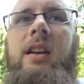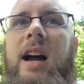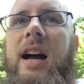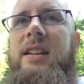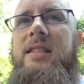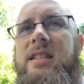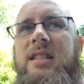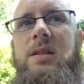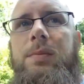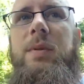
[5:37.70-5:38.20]
I
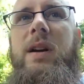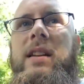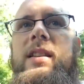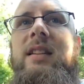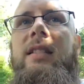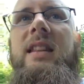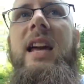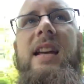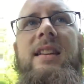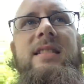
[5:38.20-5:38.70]
suspect
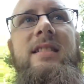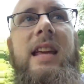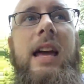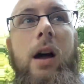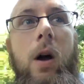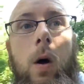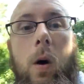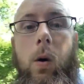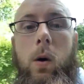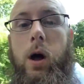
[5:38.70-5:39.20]
that stat,
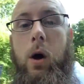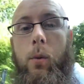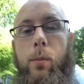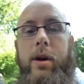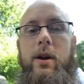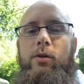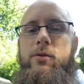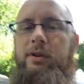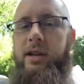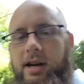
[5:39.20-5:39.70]
oh, I hope
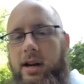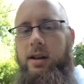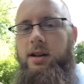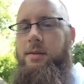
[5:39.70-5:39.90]
I don't die.